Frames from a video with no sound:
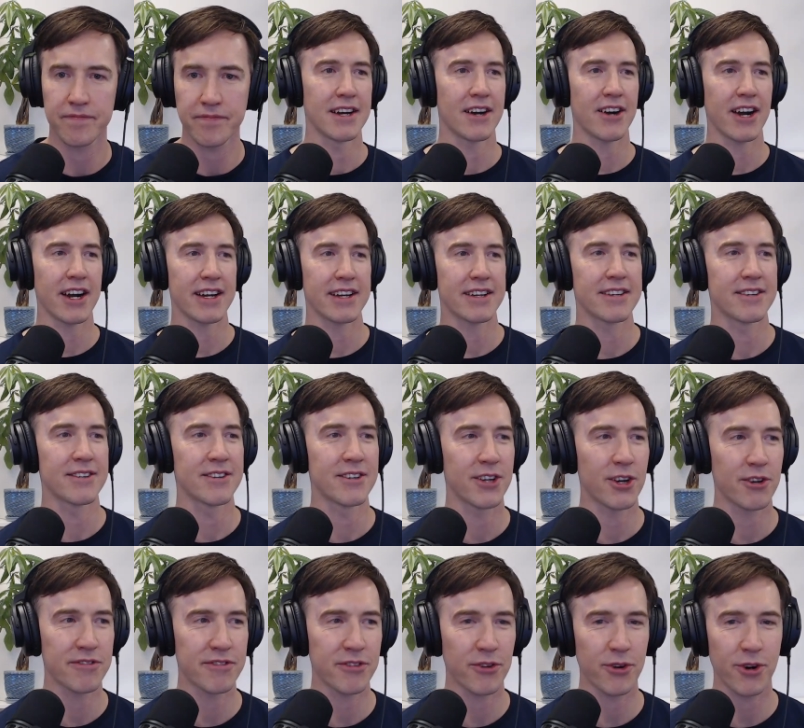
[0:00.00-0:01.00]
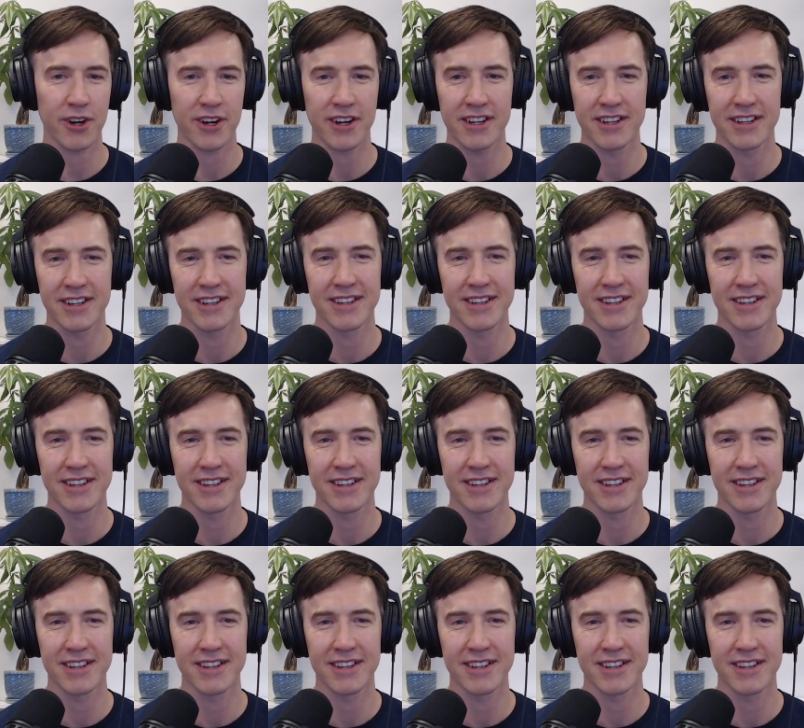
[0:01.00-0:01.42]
All right, you're four.